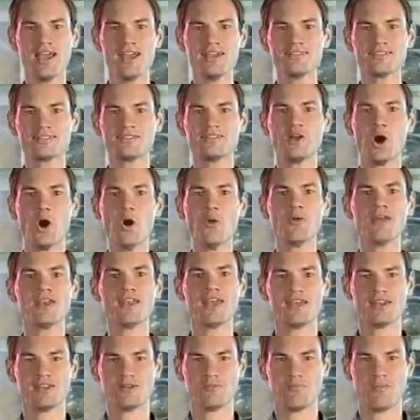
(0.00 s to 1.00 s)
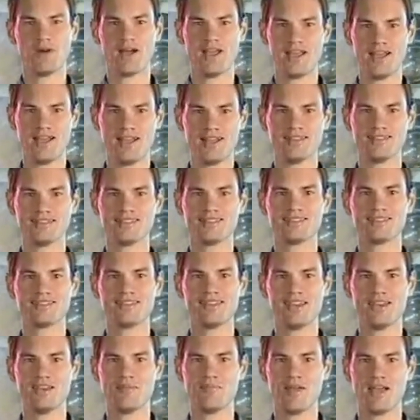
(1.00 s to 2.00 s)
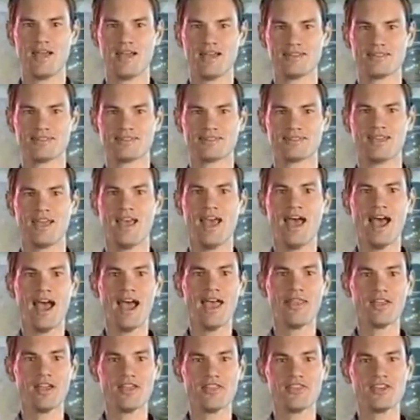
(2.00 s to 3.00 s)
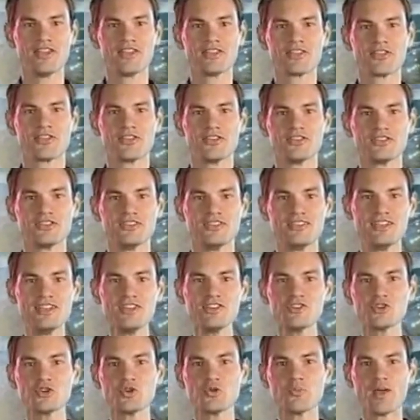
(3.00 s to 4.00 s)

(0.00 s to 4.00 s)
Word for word: is dominated by unseen mass, and they think that this additional